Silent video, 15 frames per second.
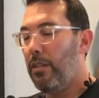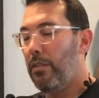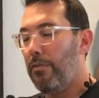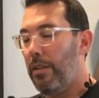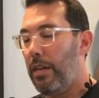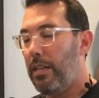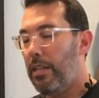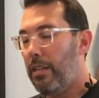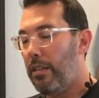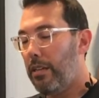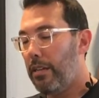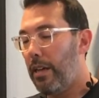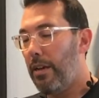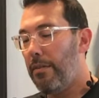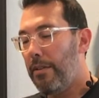Ready,
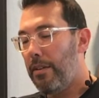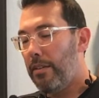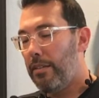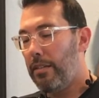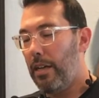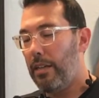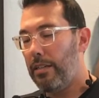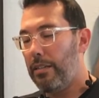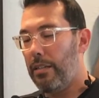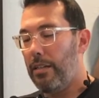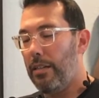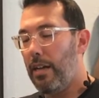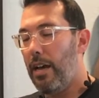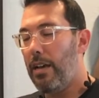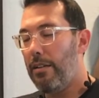go, da da da
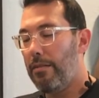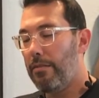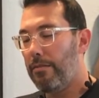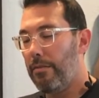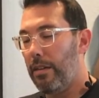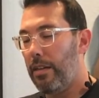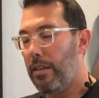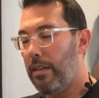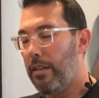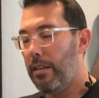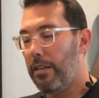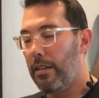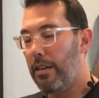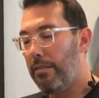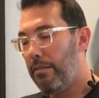da. Ready,
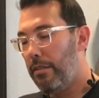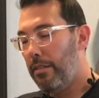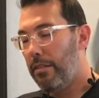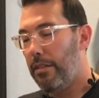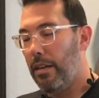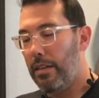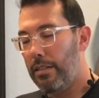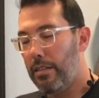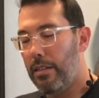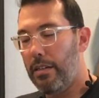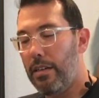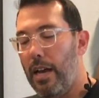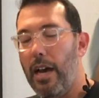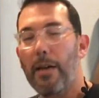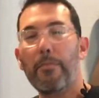go, da da da
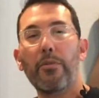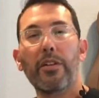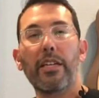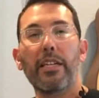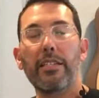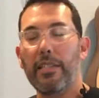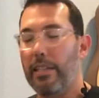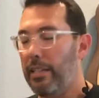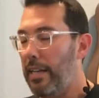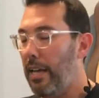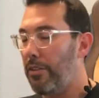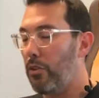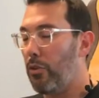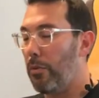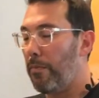da. Pretty easy. Now
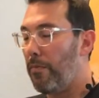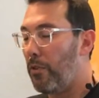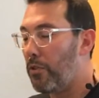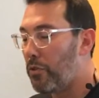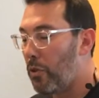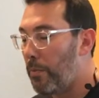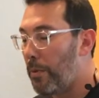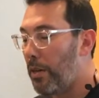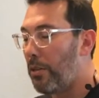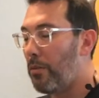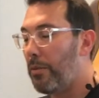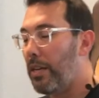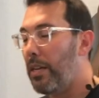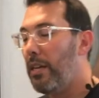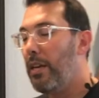the first grouping of
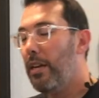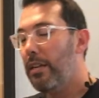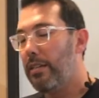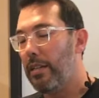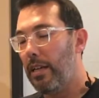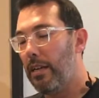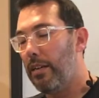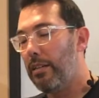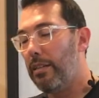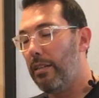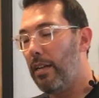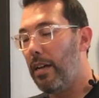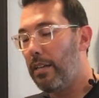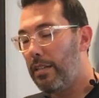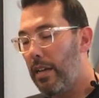3, da da da
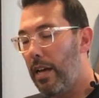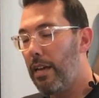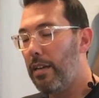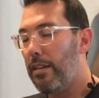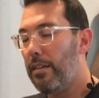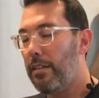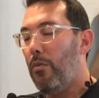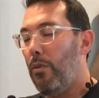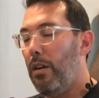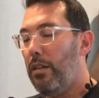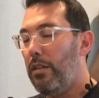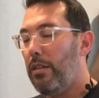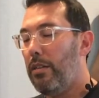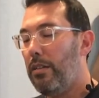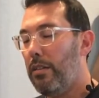da da. 1,
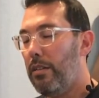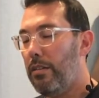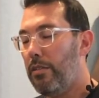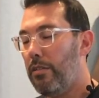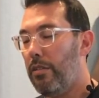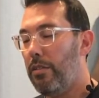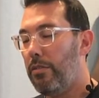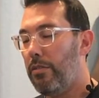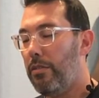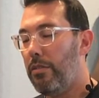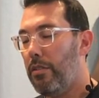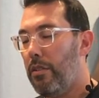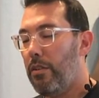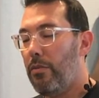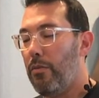2,
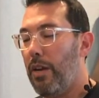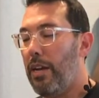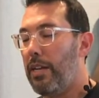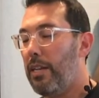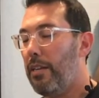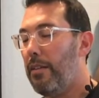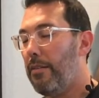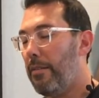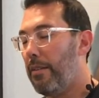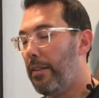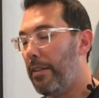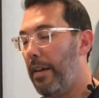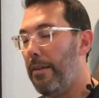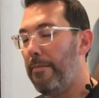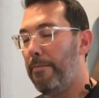ready,
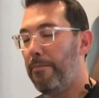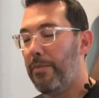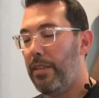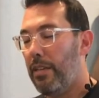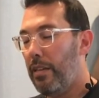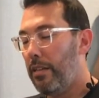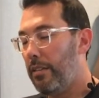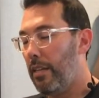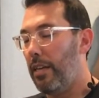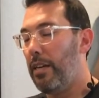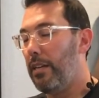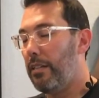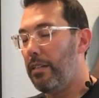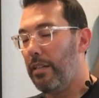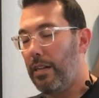go, da da
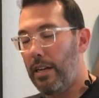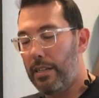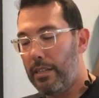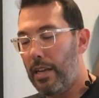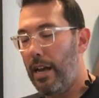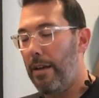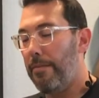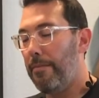da da da.